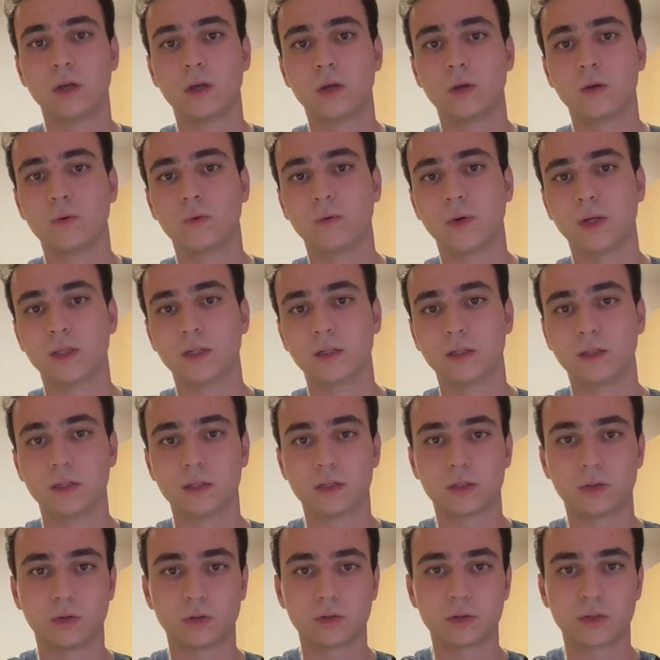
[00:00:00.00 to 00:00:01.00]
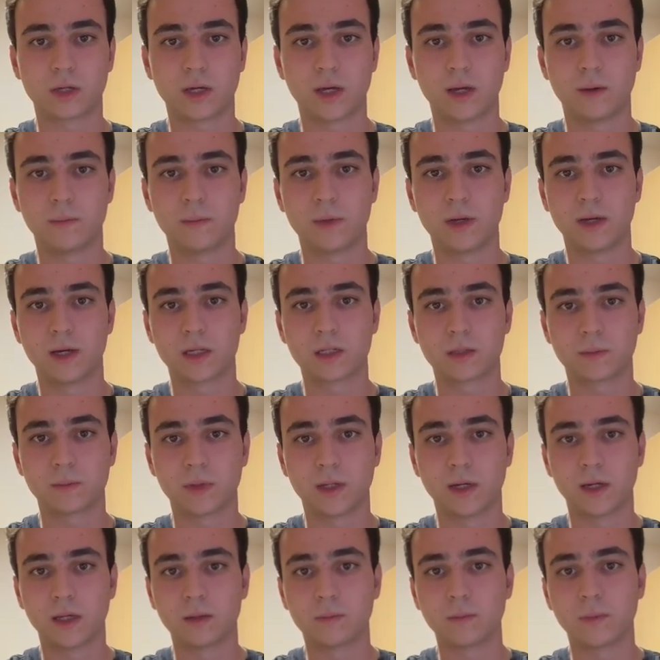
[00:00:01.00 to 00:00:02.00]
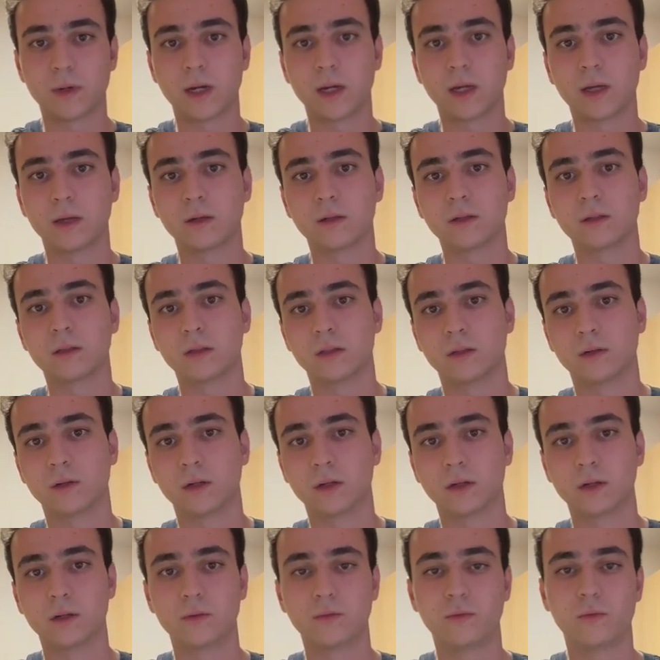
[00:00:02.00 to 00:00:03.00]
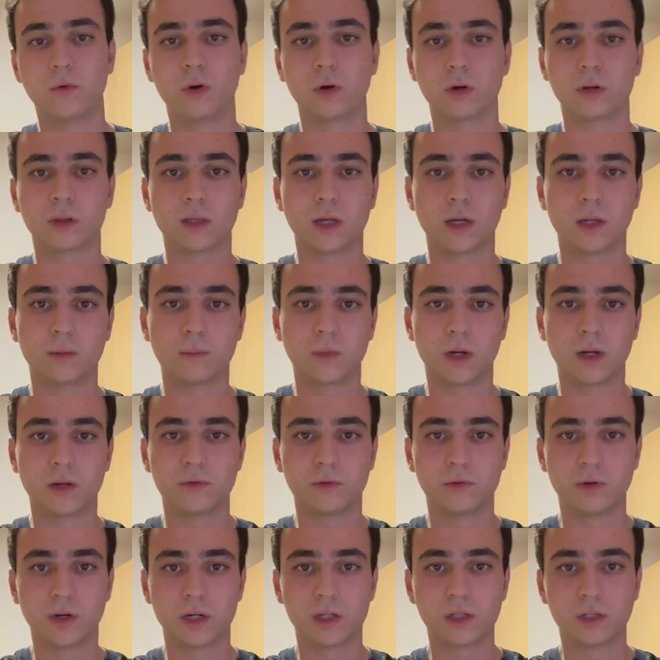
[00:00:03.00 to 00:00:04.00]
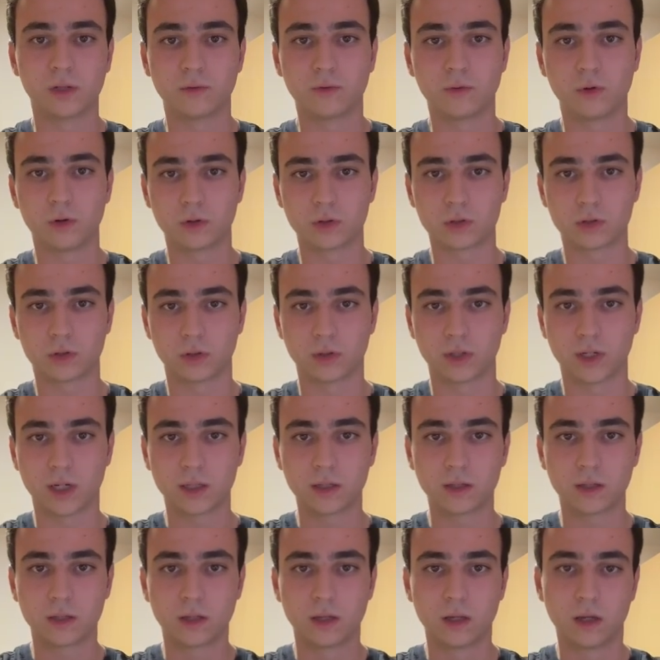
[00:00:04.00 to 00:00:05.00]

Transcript: whether this loss can be explained by the work done by friction force or not.